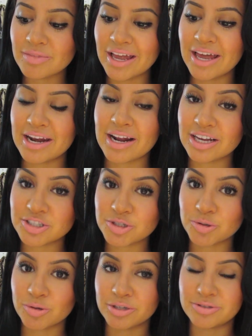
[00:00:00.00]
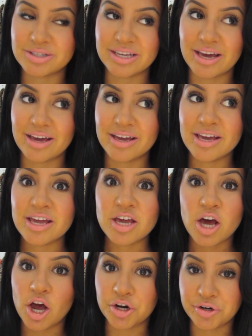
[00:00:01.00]
And in high school, I used to get
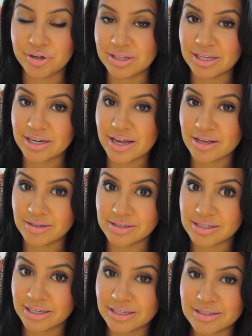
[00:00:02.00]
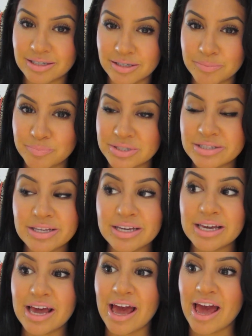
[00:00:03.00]
acrylic nails, like tips
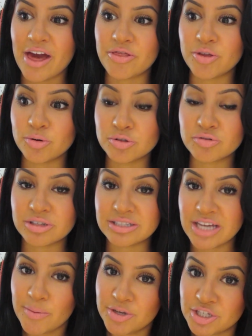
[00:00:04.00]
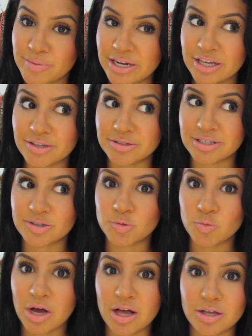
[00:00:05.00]
and those really damaged my nails as
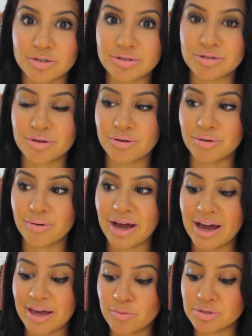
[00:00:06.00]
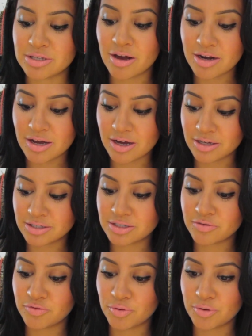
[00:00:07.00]
well so I was on a hunt
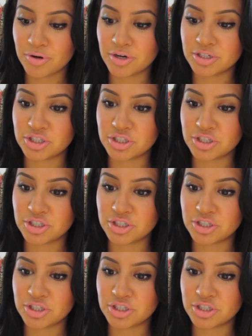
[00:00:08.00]
for